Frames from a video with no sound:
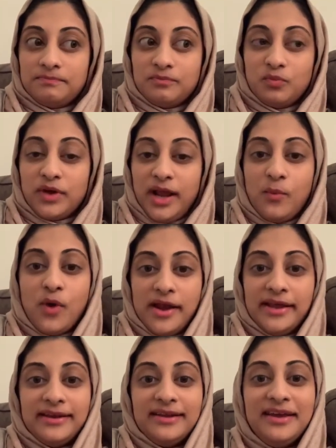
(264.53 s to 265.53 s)
what I
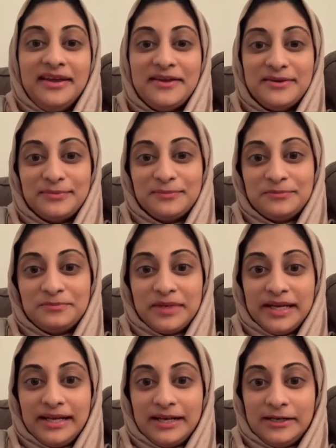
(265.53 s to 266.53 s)
wanted.
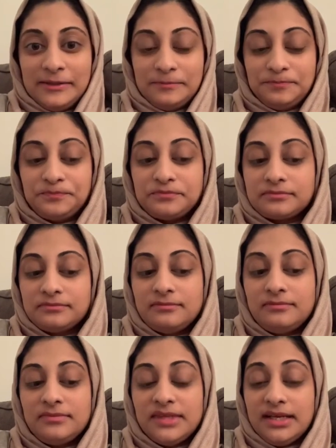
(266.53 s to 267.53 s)
But
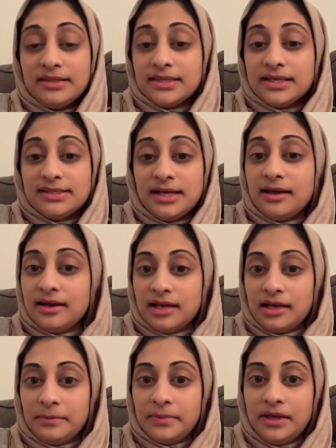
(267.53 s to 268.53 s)
at that
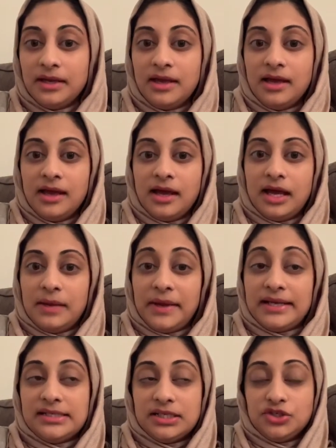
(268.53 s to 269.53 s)
time, I
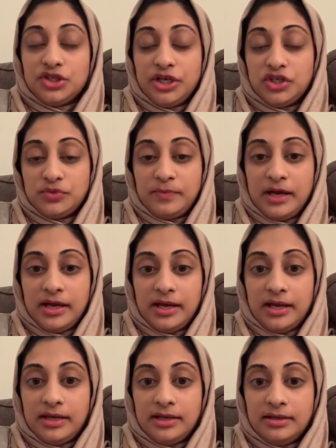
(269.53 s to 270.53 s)
did change
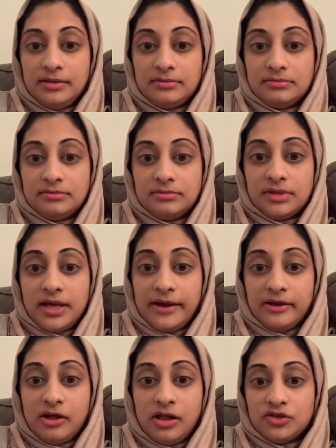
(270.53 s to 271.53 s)
my
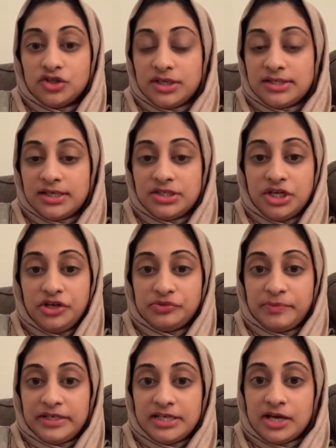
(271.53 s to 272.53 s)
gynecologist. I changed
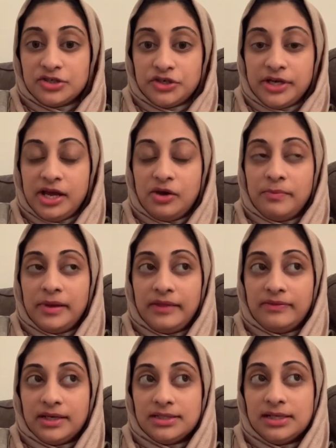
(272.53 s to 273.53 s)
my doctor now, but at
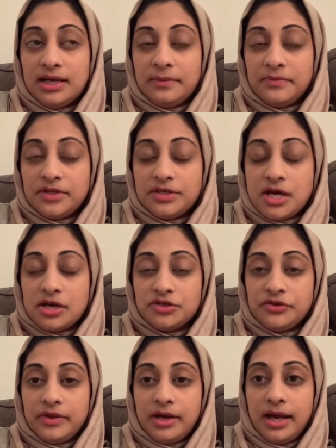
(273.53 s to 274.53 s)
that time, the doctor
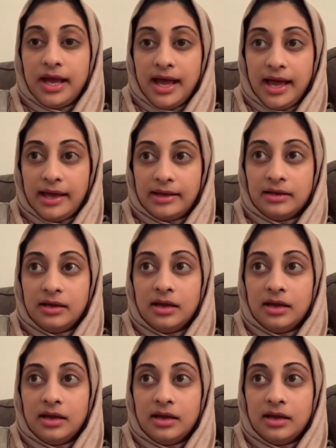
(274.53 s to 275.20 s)
that I had